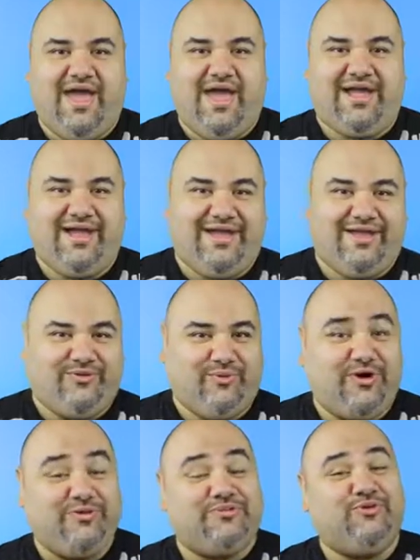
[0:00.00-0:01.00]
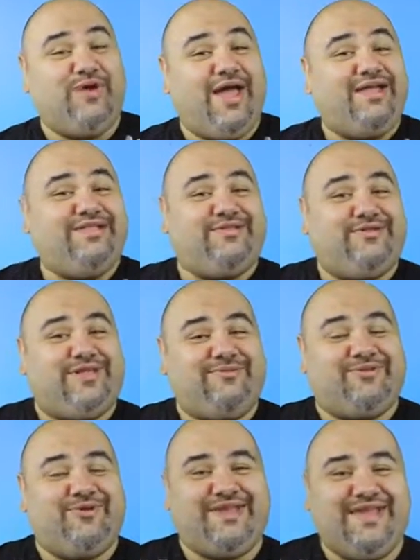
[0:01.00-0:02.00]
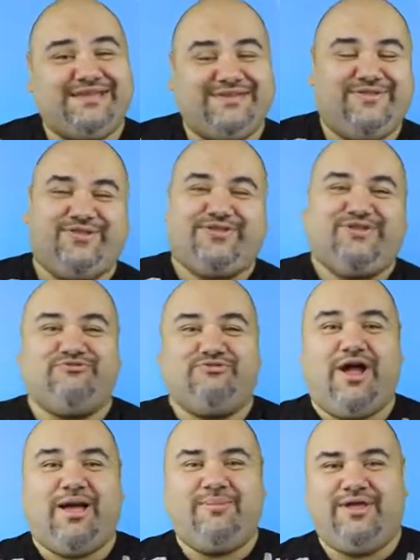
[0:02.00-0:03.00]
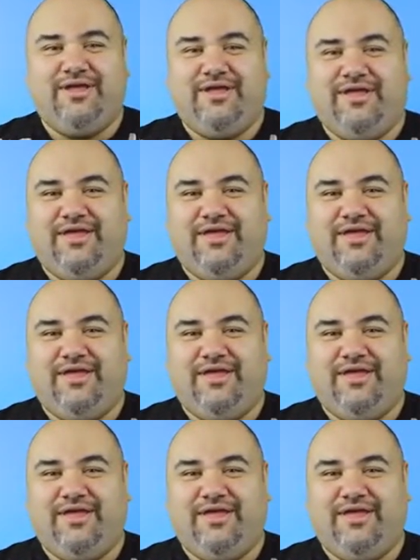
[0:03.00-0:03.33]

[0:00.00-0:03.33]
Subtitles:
Hey guys, welcome to Entertainment Talk Nation. This is Rob.